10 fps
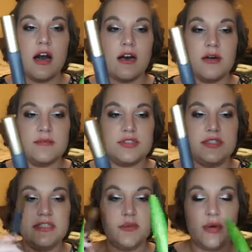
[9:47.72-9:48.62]
So
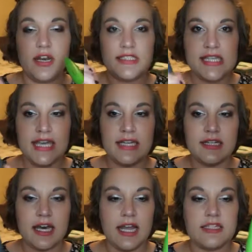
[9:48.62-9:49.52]
these are products 8
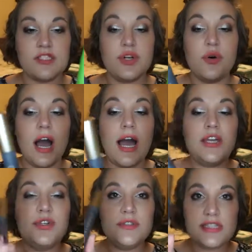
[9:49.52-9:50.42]
and 9. So
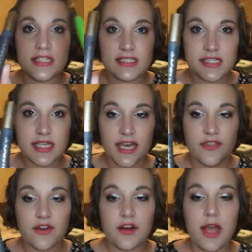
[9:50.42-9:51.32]
I use these
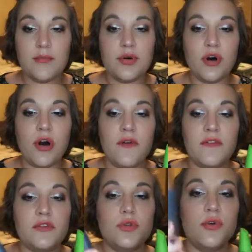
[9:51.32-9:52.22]
together. I put
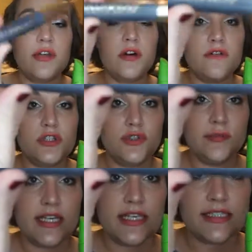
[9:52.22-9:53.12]
on the L'Oreal
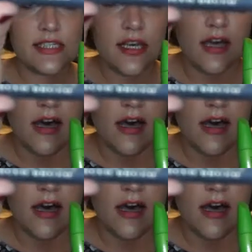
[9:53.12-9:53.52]
Voluminous